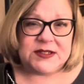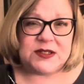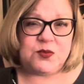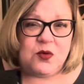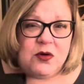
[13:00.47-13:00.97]

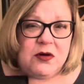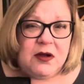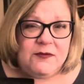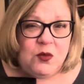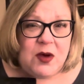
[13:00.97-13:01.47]
is more
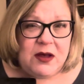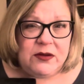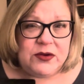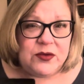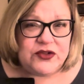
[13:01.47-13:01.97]
of a
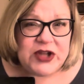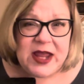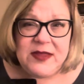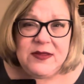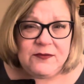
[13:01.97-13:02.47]
wallet on
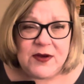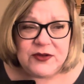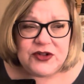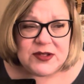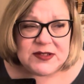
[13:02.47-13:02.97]
chain that
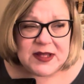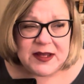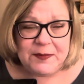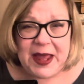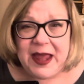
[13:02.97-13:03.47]
functions like
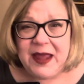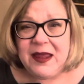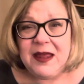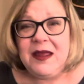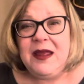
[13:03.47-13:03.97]
a bag.
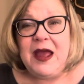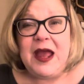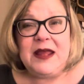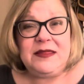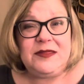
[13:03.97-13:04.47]

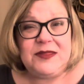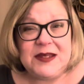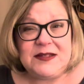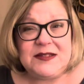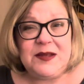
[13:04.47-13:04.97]
And
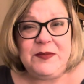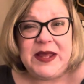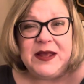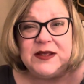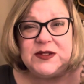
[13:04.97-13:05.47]
this to
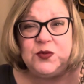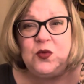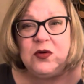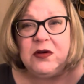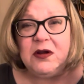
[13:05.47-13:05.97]
me is
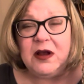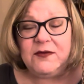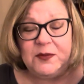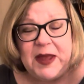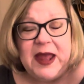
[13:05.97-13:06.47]
more of
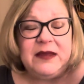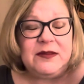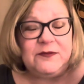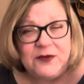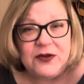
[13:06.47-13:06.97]
a bag
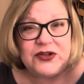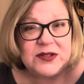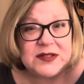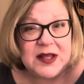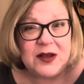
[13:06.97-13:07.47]
that
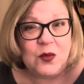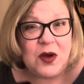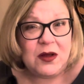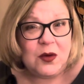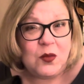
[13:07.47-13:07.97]
functions like a
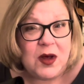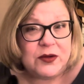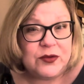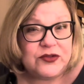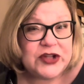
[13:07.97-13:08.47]

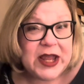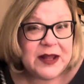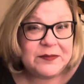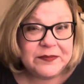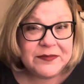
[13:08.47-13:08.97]
wallet on chain.